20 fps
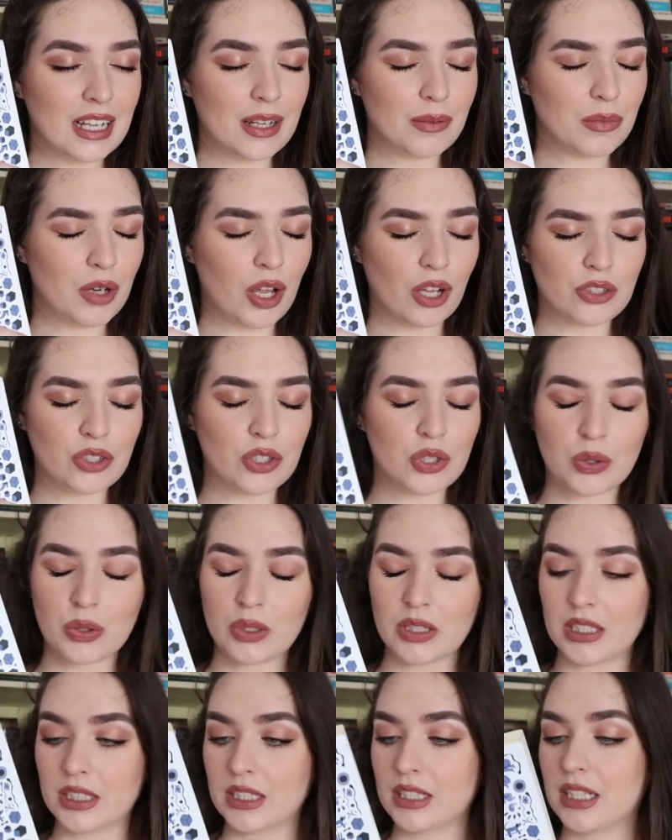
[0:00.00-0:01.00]
I'm not
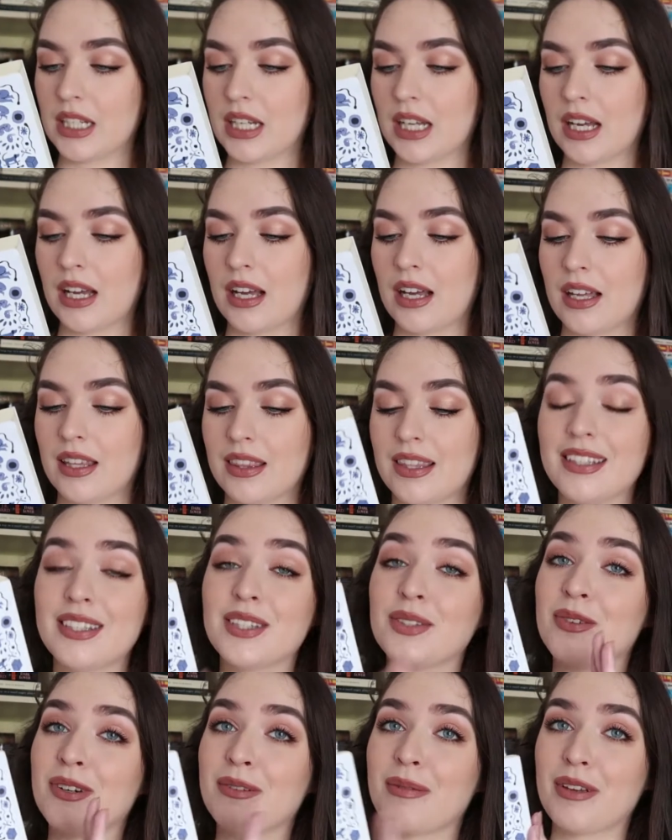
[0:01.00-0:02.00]
sure. This
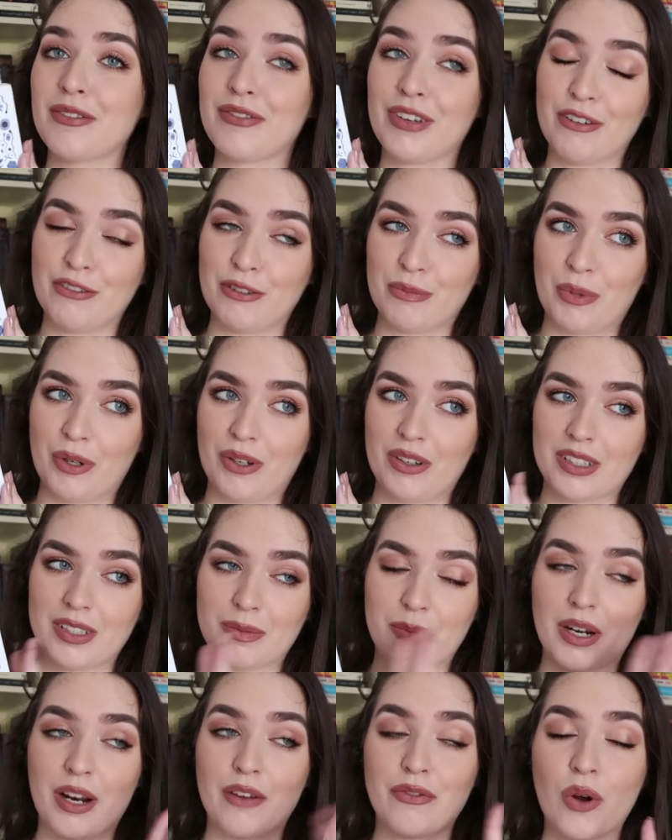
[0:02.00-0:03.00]
is one of my favorite books,
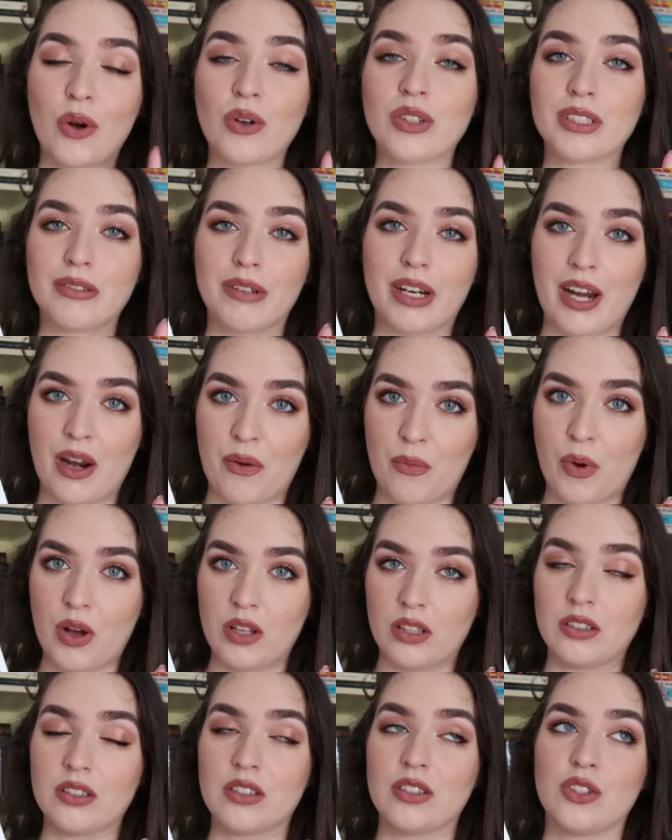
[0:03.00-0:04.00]
but I've only read it
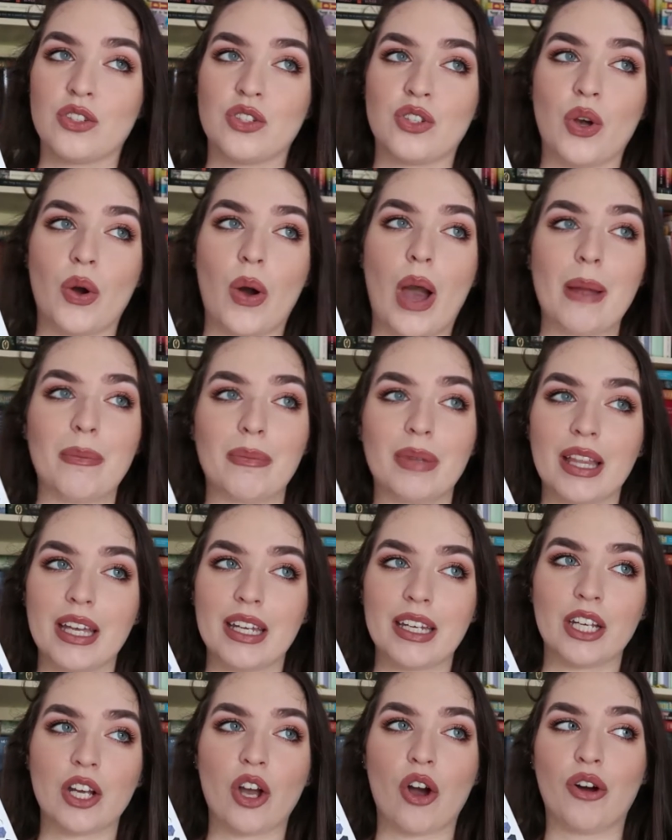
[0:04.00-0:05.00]
once, so I'm
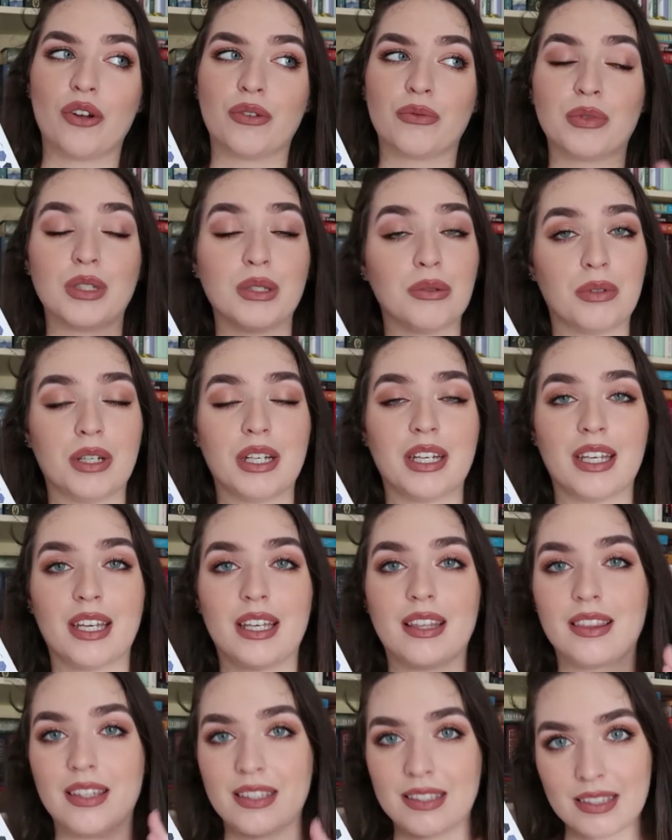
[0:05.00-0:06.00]
planning on rereading
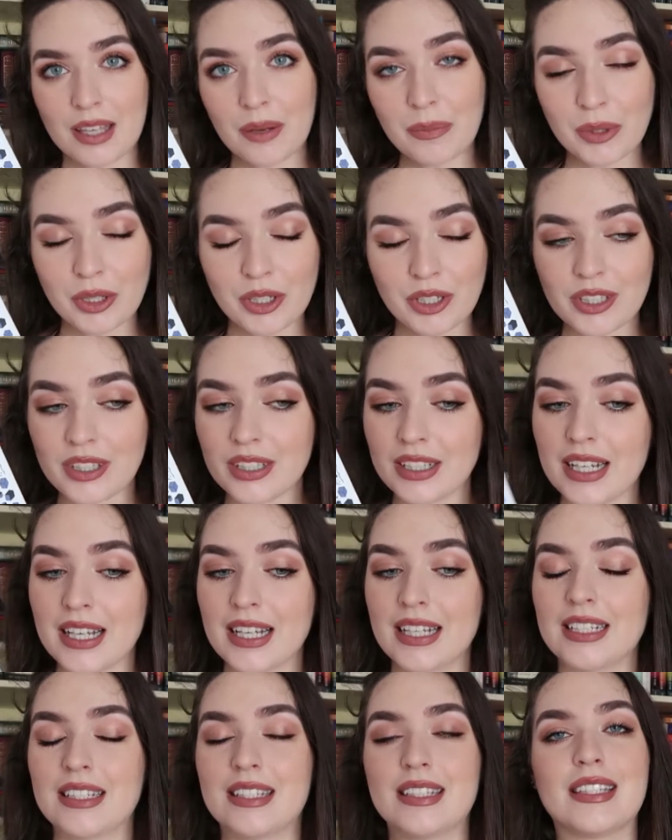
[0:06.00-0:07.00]
it this summer
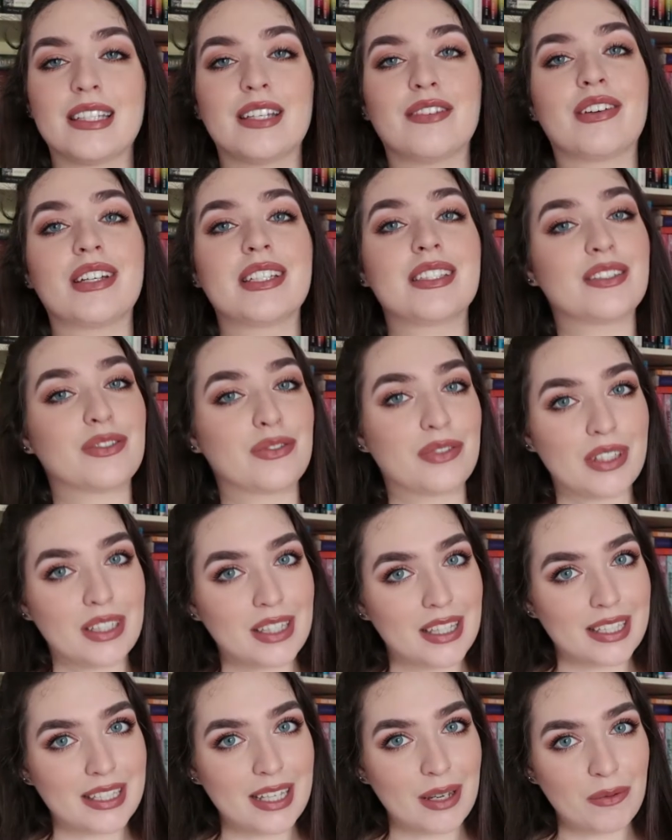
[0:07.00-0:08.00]
to see if I still feel
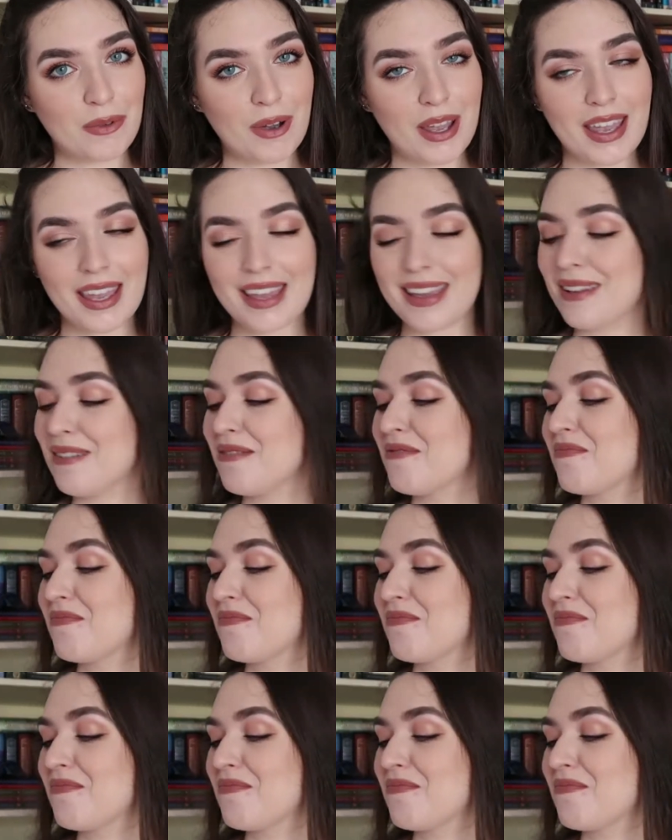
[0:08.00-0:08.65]
the same way.